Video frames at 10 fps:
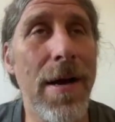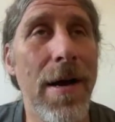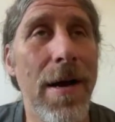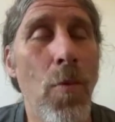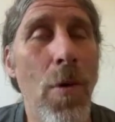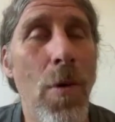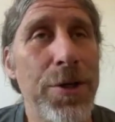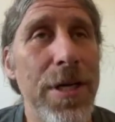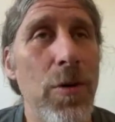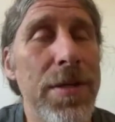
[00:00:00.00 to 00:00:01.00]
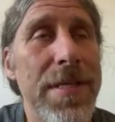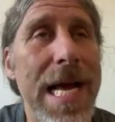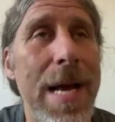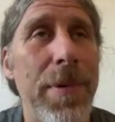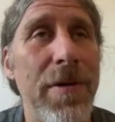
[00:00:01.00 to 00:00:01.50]
watching what's
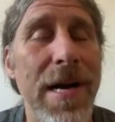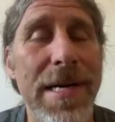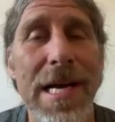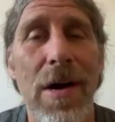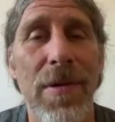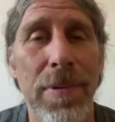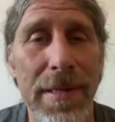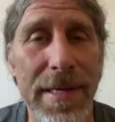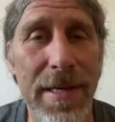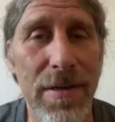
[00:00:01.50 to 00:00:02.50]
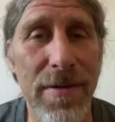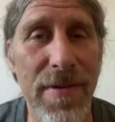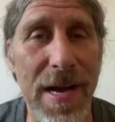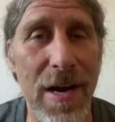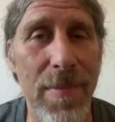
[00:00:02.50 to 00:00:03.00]
happening right now in the political
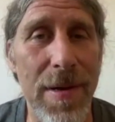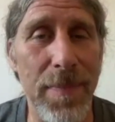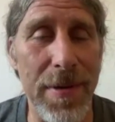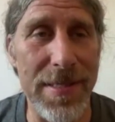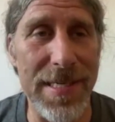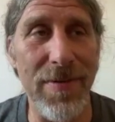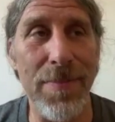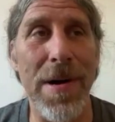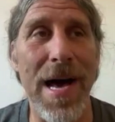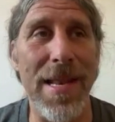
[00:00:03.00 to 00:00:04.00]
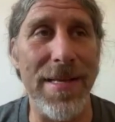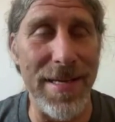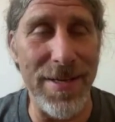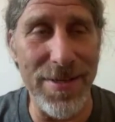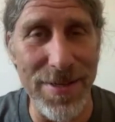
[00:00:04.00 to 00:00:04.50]
environment, because even
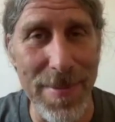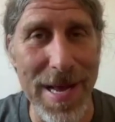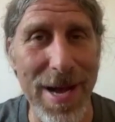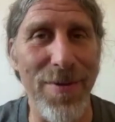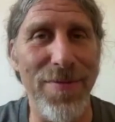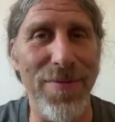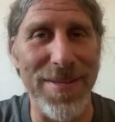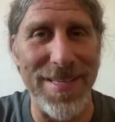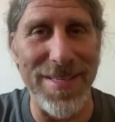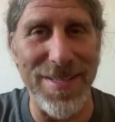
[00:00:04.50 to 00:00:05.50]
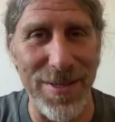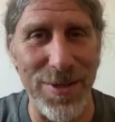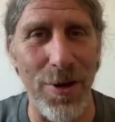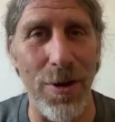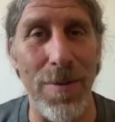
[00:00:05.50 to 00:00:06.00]
politics somehow fits into
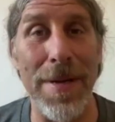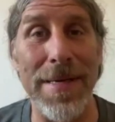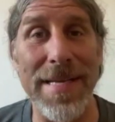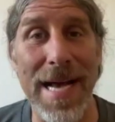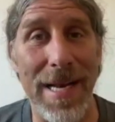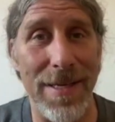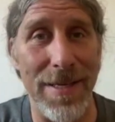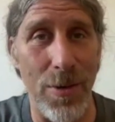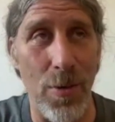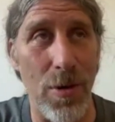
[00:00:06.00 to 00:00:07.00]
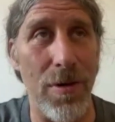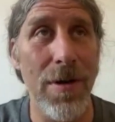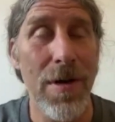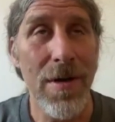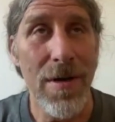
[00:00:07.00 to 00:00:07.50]
this whole mandala
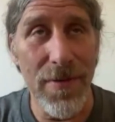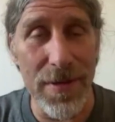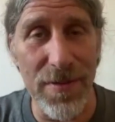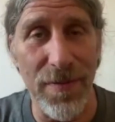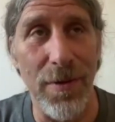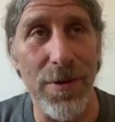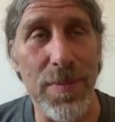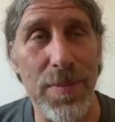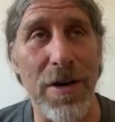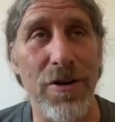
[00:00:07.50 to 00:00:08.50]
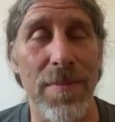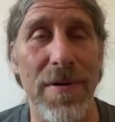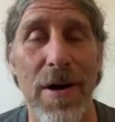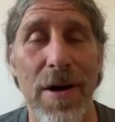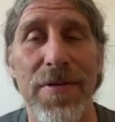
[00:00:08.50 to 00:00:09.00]
or this full spectrum
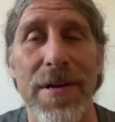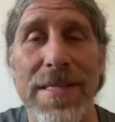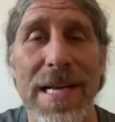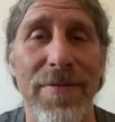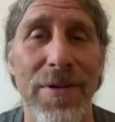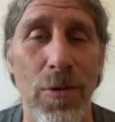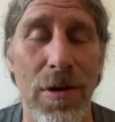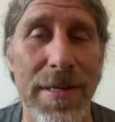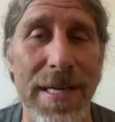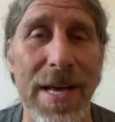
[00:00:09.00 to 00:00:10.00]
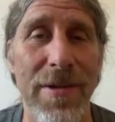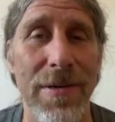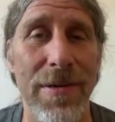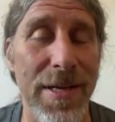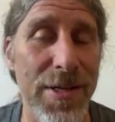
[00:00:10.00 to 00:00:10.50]
of how things have to work
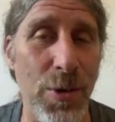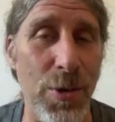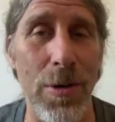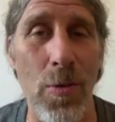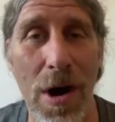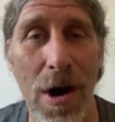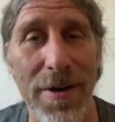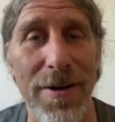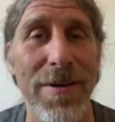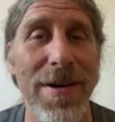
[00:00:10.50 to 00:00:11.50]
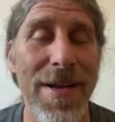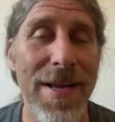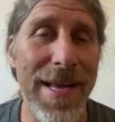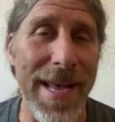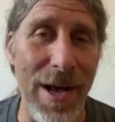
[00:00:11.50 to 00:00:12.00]
together, like soil, water,
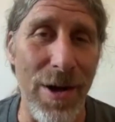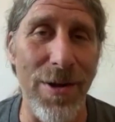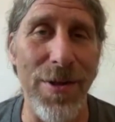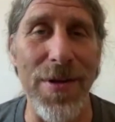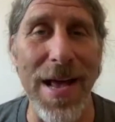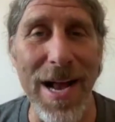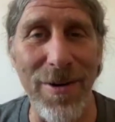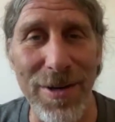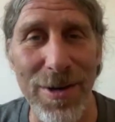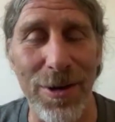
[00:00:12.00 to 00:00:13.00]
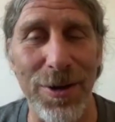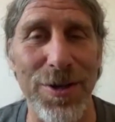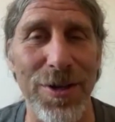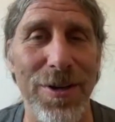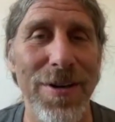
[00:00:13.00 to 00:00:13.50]
health,
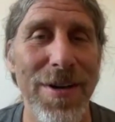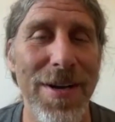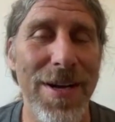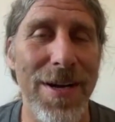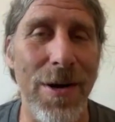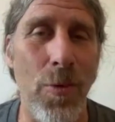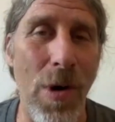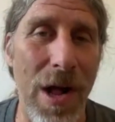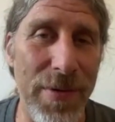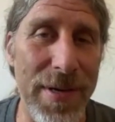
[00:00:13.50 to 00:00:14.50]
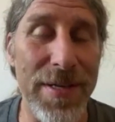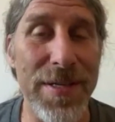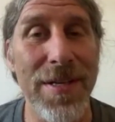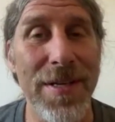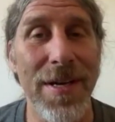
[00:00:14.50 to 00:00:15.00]
agriculture,
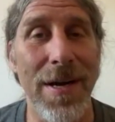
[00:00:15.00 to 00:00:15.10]
wellness,